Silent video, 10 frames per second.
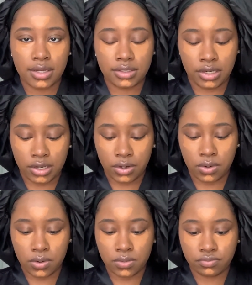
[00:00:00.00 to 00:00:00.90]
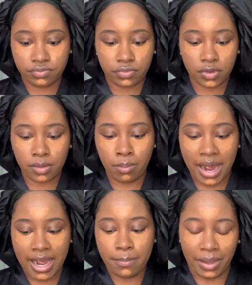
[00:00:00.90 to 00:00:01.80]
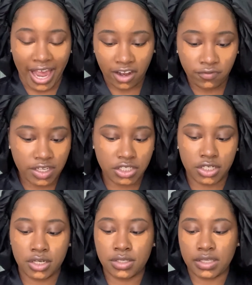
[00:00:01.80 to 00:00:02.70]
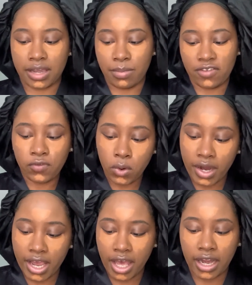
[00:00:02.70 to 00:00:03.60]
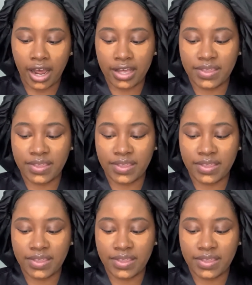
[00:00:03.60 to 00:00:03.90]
you know, my black features, like my forehead.